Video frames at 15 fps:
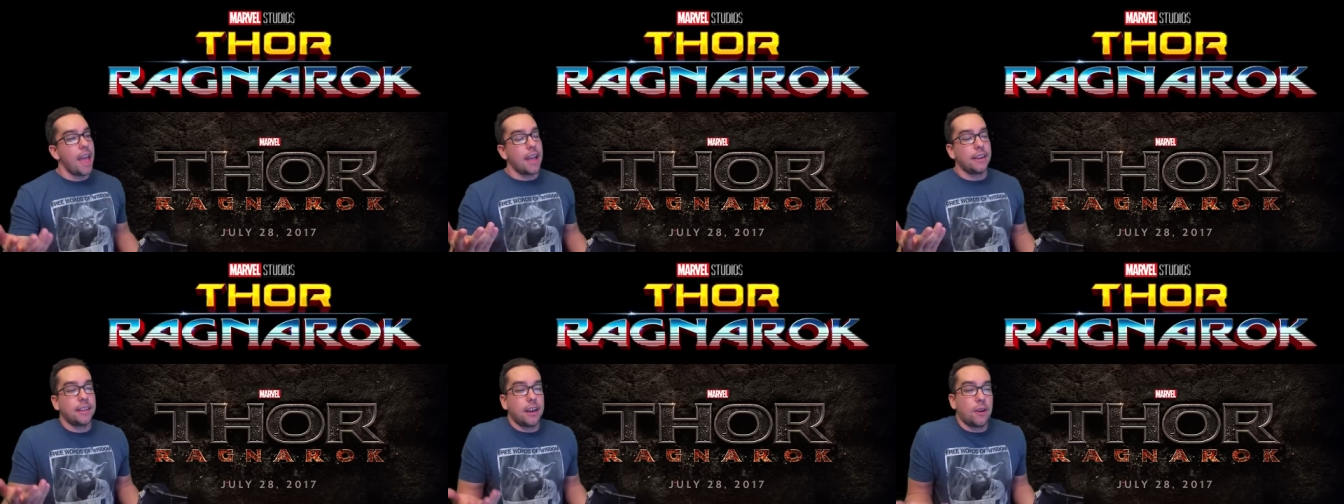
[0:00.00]

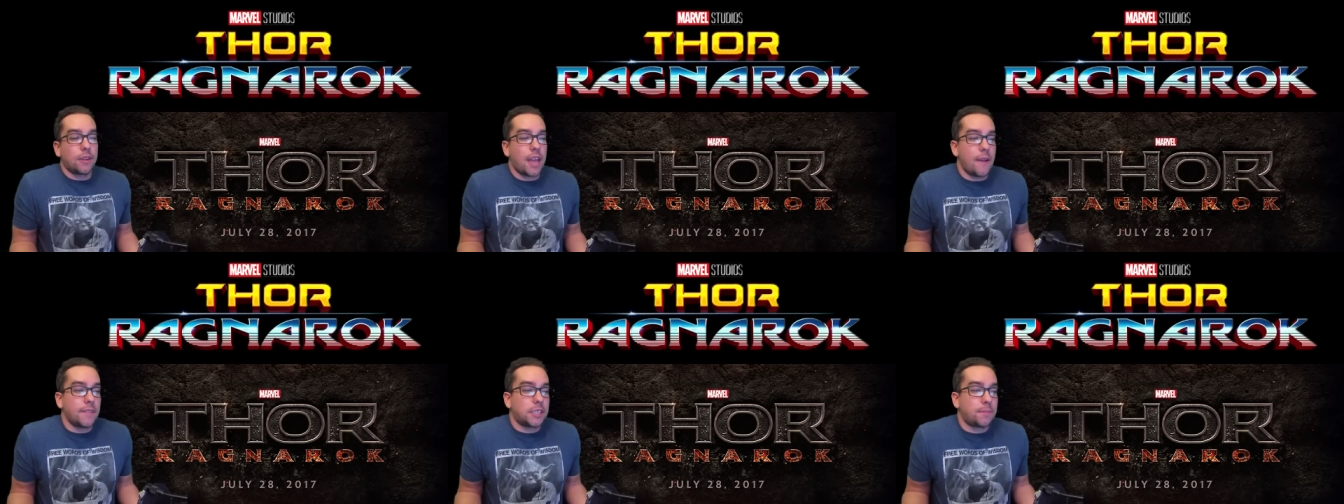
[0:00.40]
And, you know,
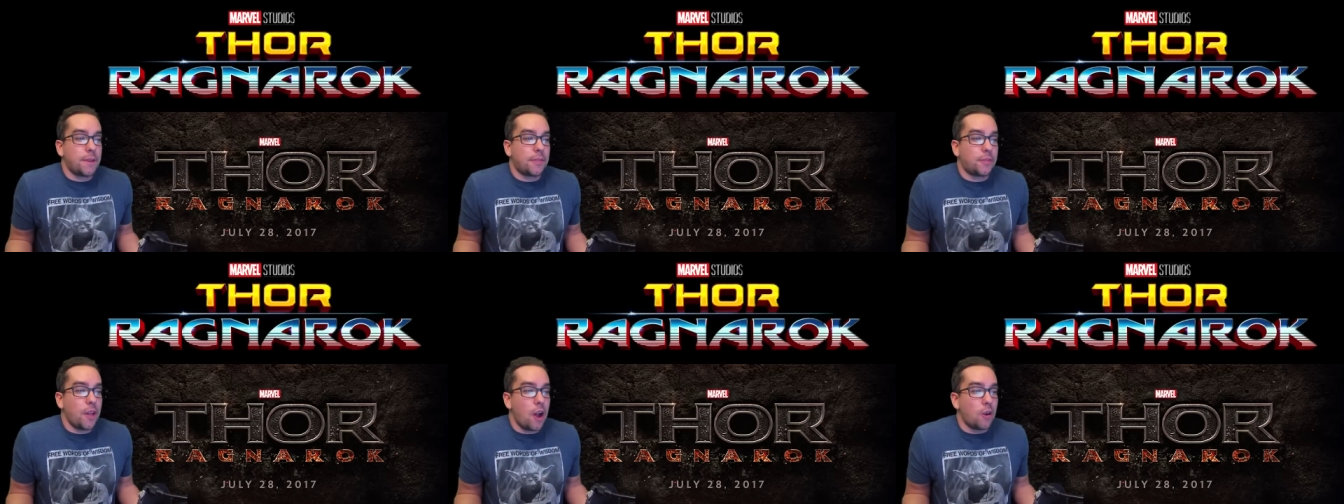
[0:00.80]
Kevin
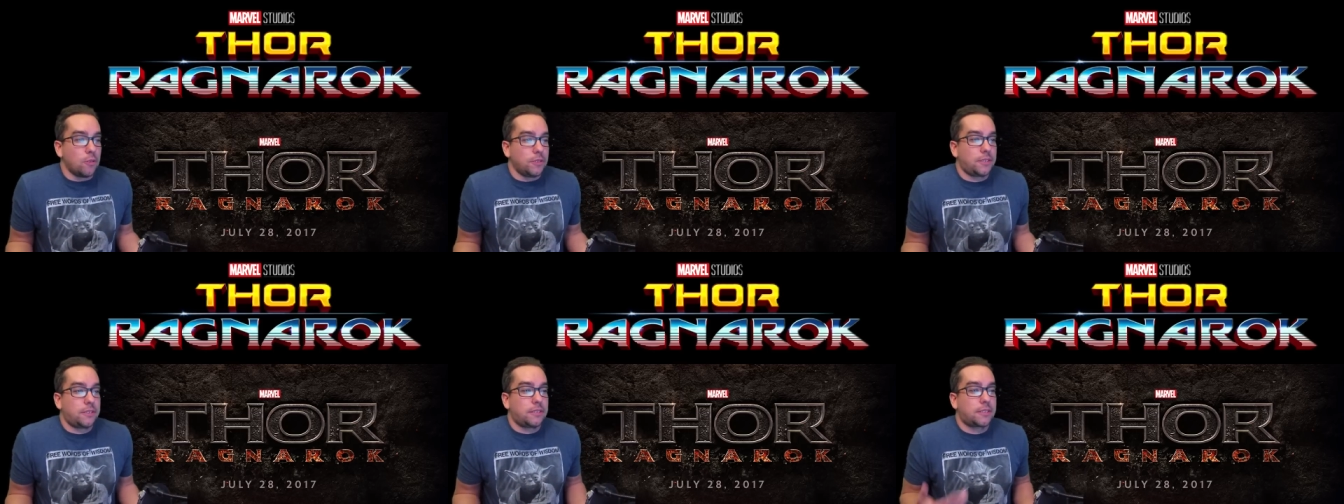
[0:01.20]
Smith
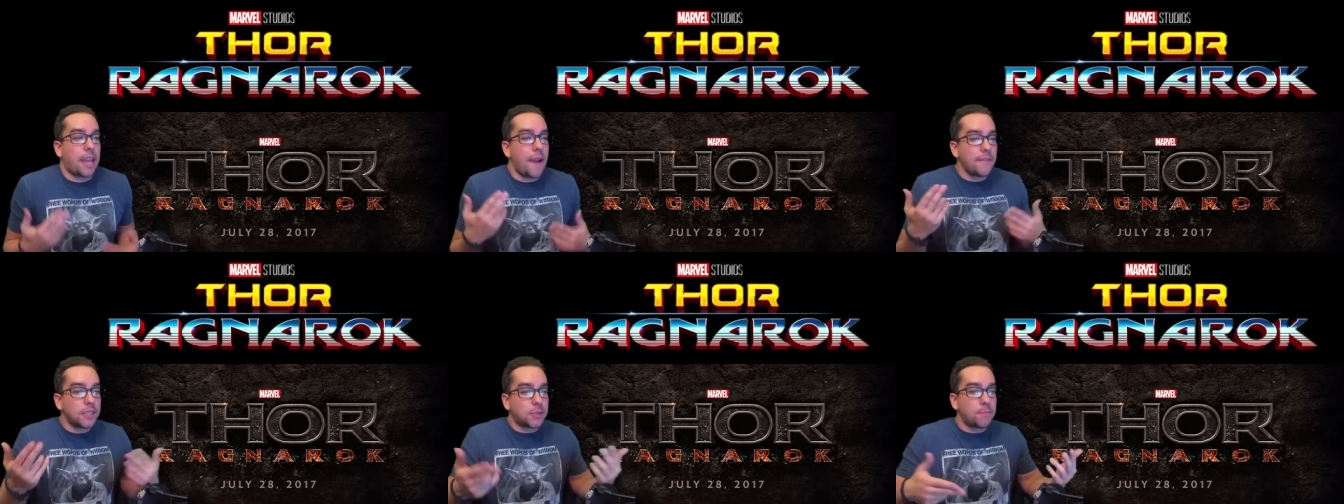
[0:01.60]
knows
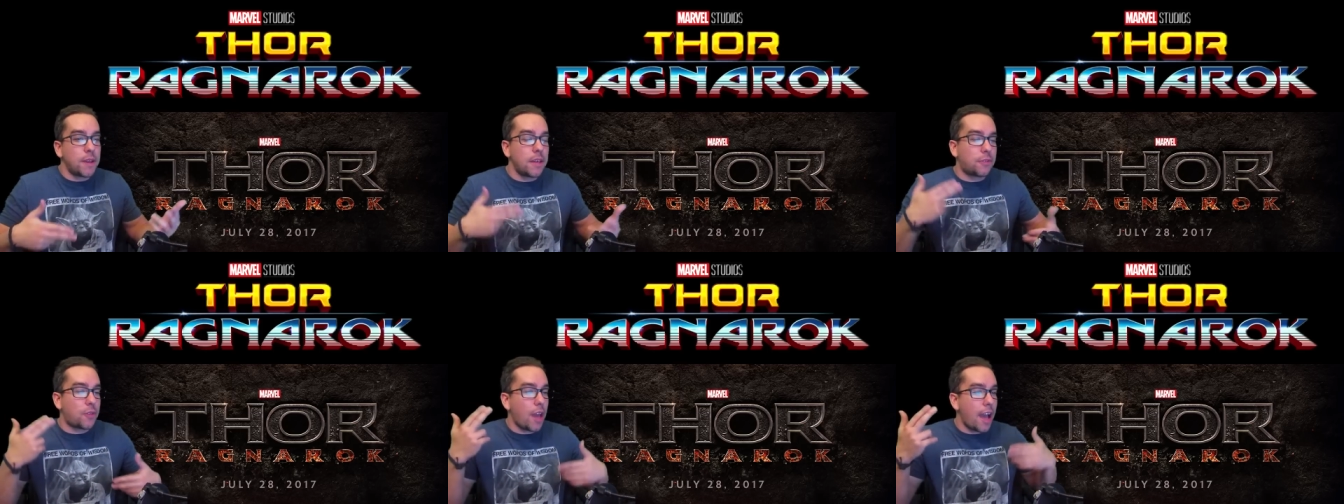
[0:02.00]
Kevin
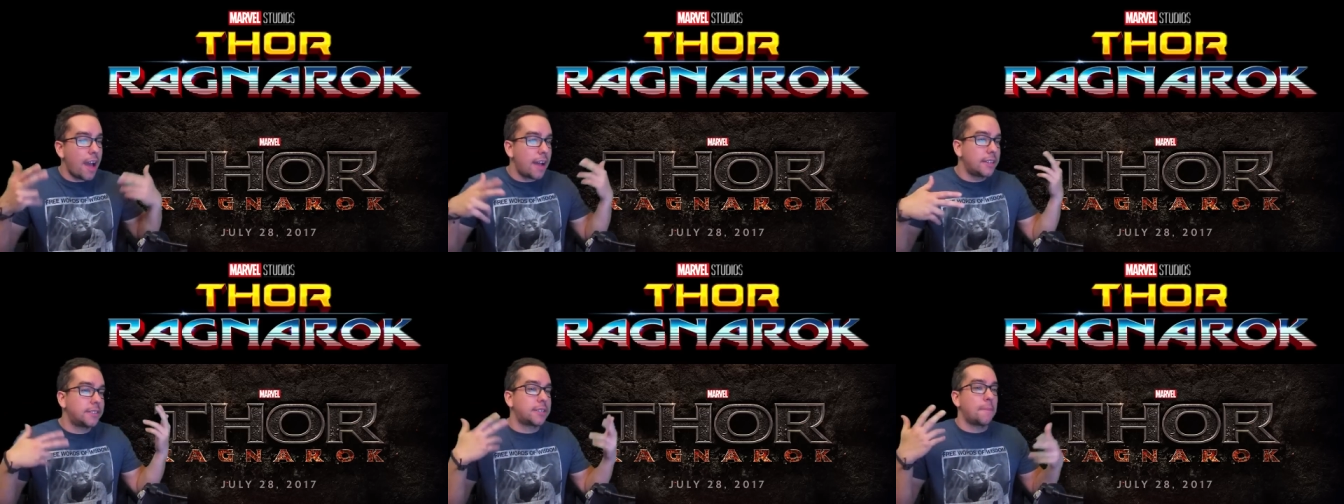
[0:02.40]
Smith
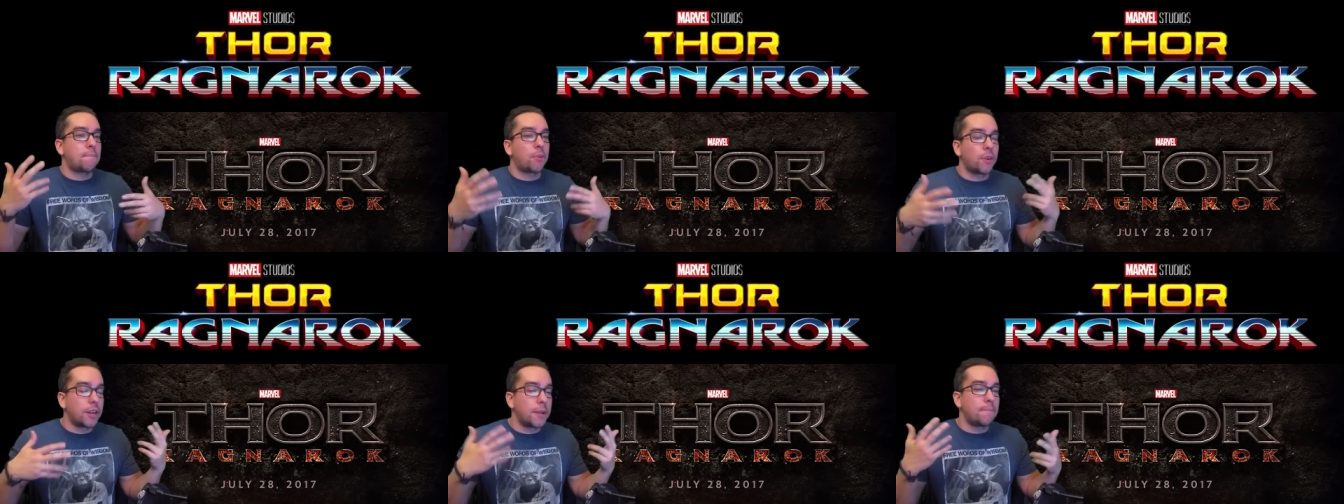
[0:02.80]
has a
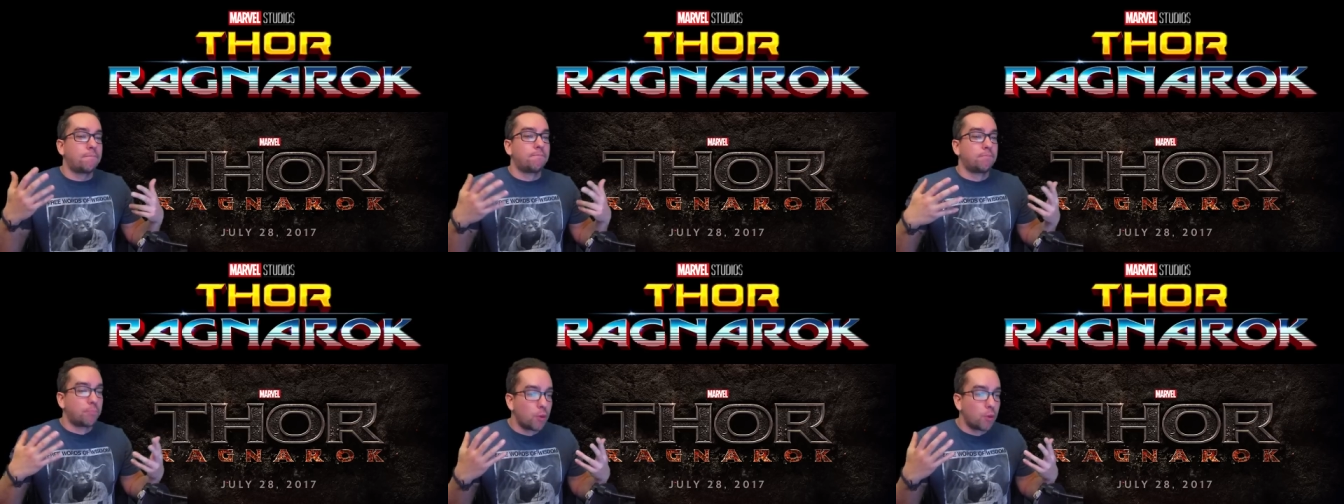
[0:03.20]
pretty